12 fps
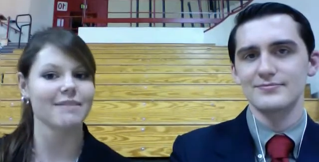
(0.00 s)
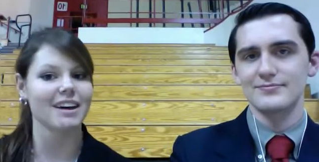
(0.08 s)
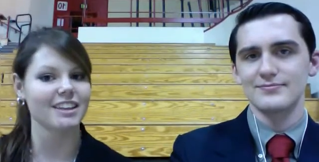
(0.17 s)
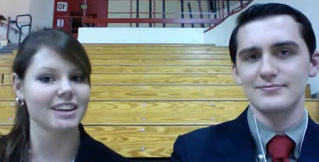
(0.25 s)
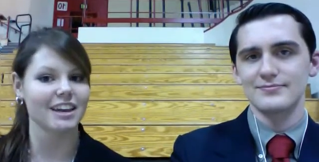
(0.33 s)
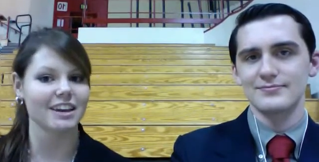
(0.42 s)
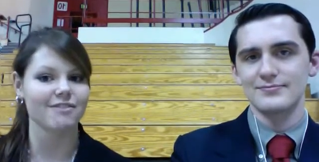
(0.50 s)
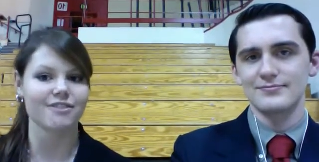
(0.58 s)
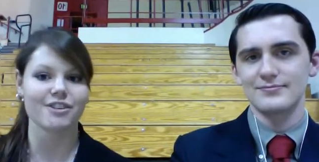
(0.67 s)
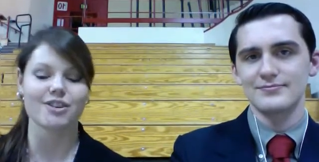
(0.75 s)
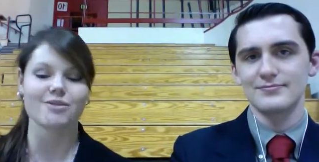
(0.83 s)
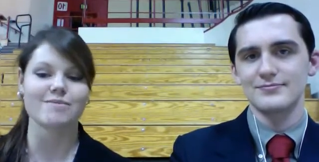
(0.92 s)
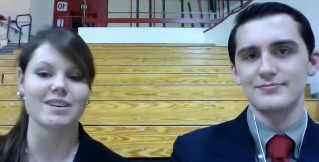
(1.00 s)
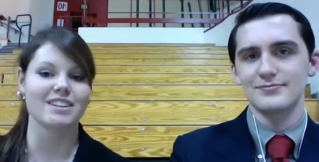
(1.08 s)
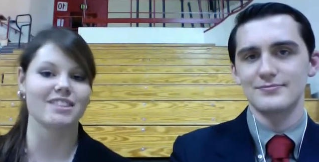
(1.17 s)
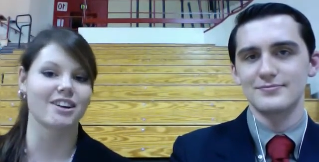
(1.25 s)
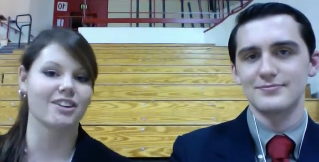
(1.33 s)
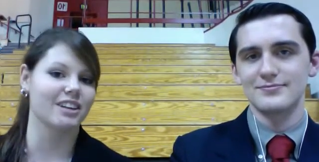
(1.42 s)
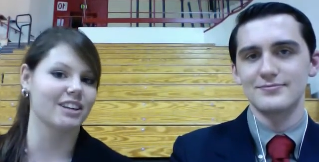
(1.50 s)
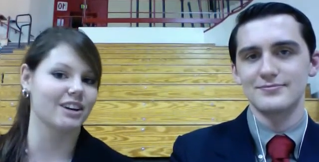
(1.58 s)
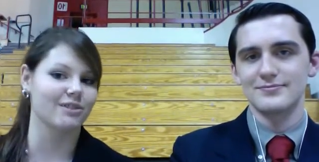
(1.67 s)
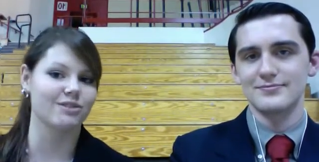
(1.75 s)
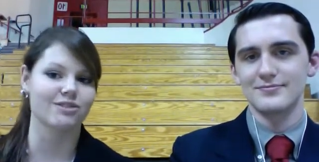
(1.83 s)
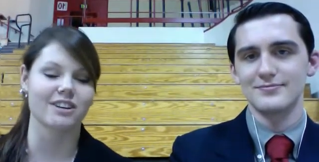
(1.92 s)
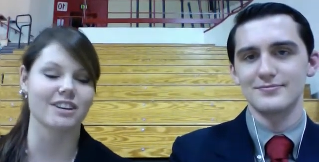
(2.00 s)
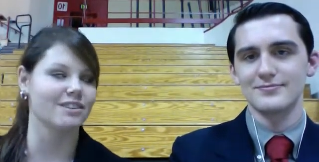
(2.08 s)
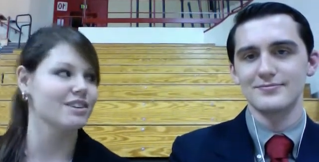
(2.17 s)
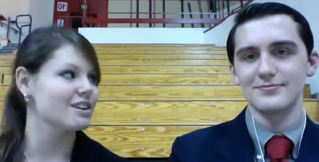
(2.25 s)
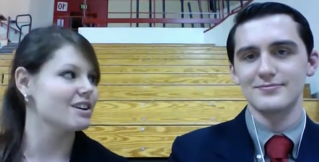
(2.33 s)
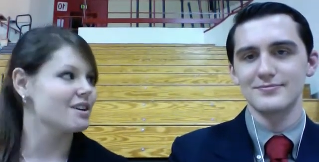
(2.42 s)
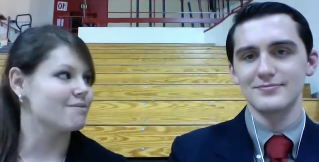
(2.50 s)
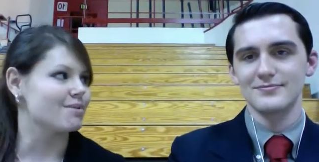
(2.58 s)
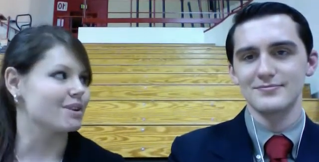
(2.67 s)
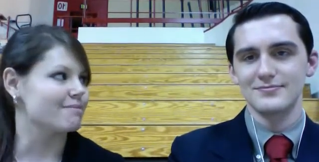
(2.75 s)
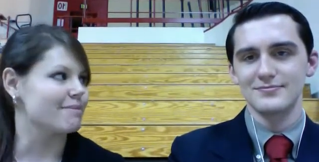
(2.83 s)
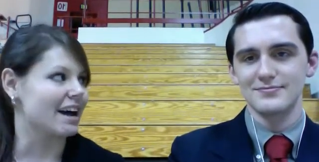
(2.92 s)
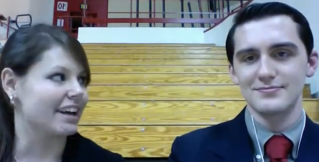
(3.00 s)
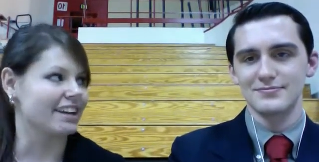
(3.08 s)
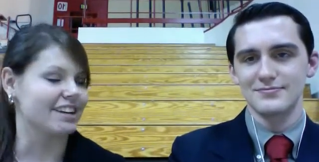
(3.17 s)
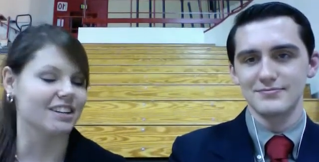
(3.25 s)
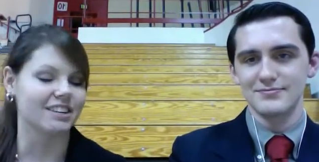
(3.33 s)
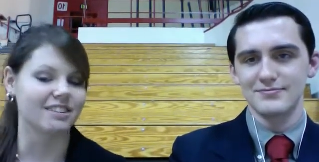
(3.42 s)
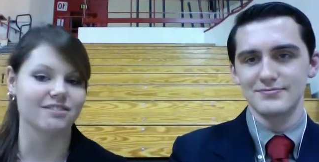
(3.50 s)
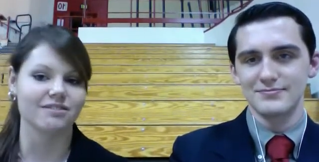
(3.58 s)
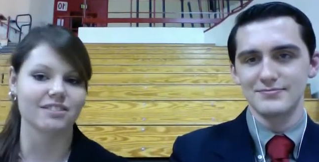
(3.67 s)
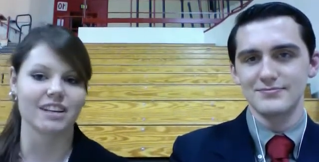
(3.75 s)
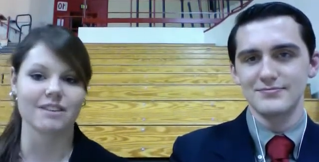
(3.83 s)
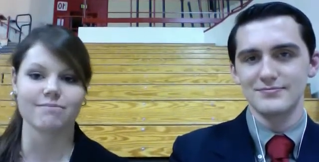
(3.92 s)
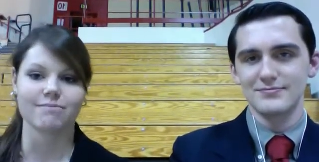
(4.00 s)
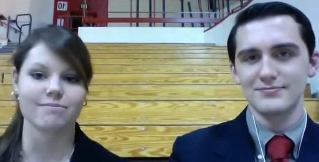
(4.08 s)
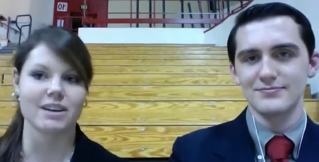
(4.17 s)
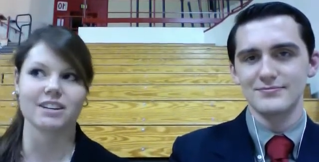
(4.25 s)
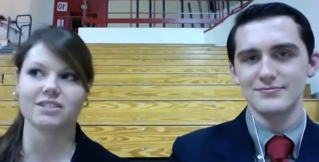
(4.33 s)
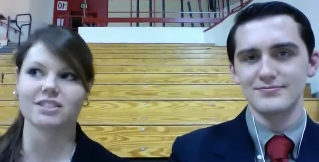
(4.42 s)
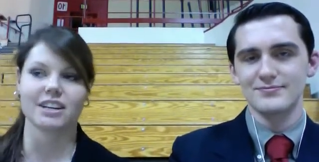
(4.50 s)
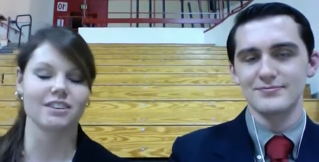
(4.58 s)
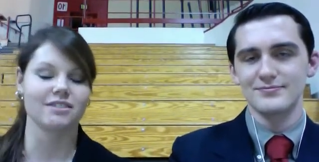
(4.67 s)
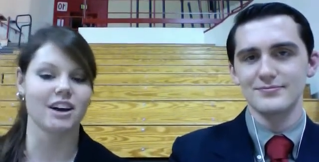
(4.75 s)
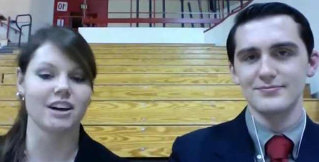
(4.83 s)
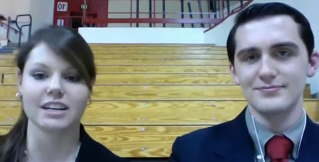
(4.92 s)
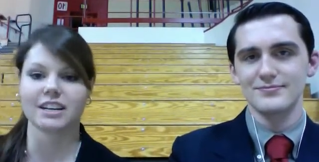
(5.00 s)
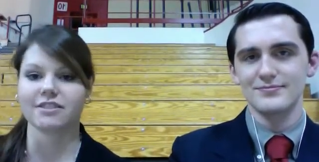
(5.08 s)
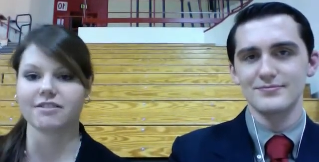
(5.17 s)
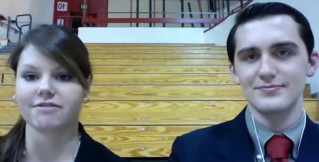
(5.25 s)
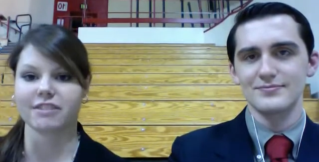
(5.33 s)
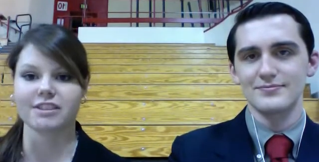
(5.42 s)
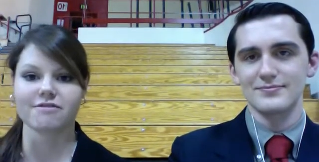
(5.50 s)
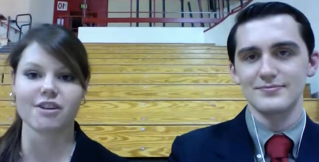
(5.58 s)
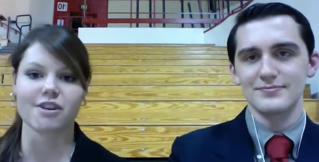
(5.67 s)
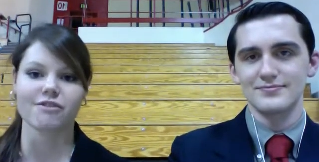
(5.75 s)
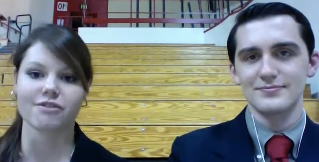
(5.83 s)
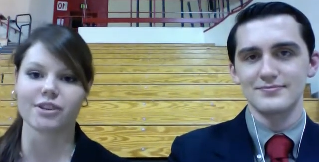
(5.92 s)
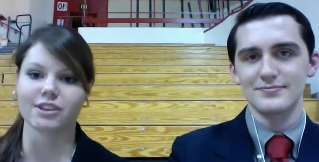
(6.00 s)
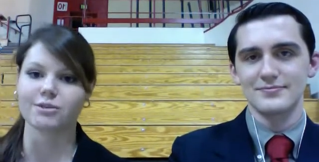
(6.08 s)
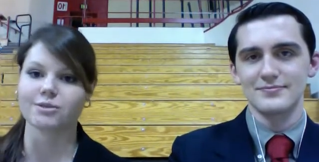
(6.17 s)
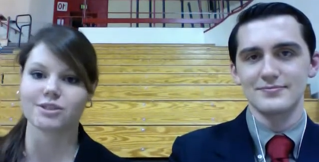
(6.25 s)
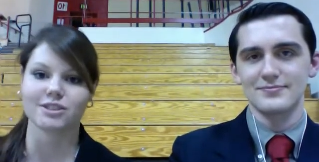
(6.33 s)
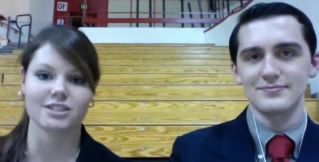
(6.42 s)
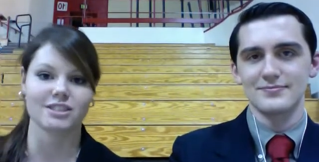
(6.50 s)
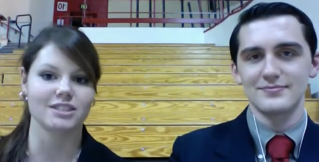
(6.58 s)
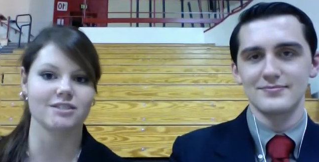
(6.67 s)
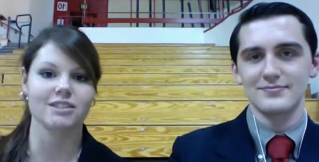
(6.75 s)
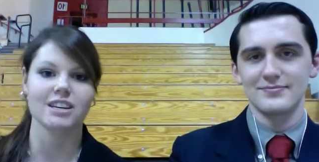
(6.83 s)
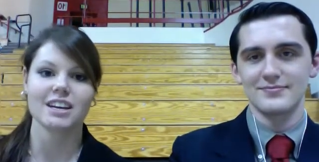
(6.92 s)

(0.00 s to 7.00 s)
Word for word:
Speaker 1: out of the game for a little bit, and luckily Coach Crean put him back in, and he managed to knock down a free throw for the Hoosiers, and